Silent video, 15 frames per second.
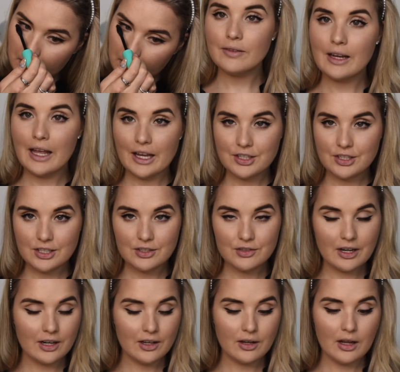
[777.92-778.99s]
Lashes
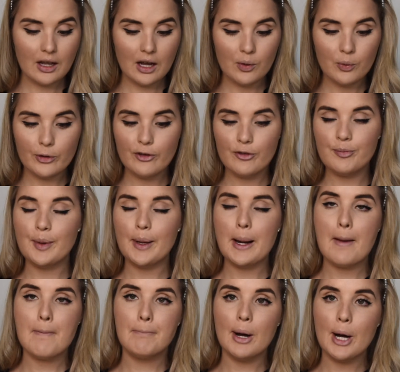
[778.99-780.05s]
right now would have
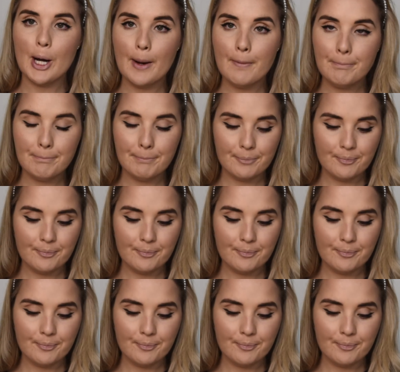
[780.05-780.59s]
been bomb,